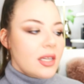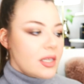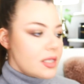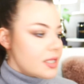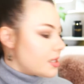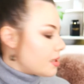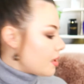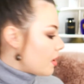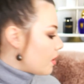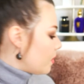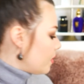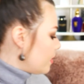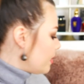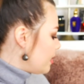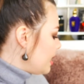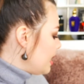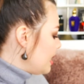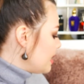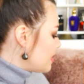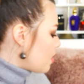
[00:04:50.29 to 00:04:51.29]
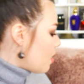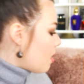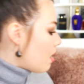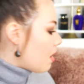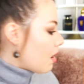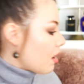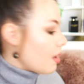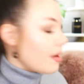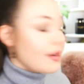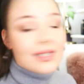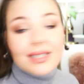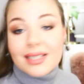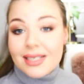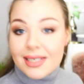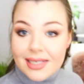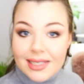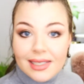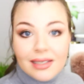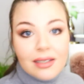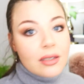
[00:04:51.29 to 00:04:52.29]
So these are
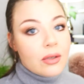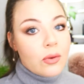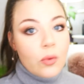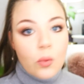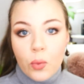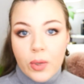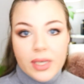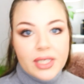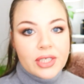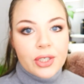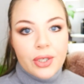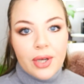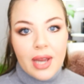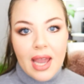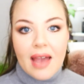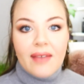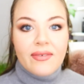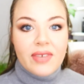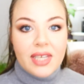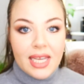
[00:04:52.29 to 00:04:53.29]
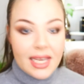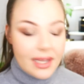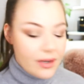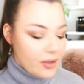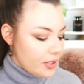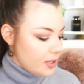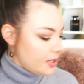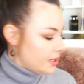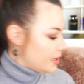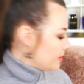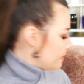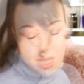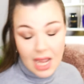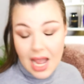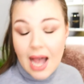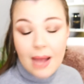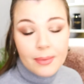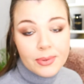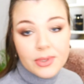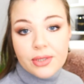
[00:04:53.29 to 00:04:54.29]
still winter heavy hitters,
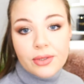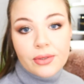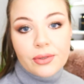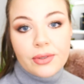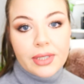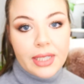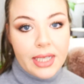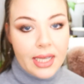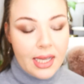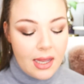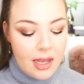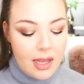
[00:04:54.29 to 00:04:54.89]
absolutely.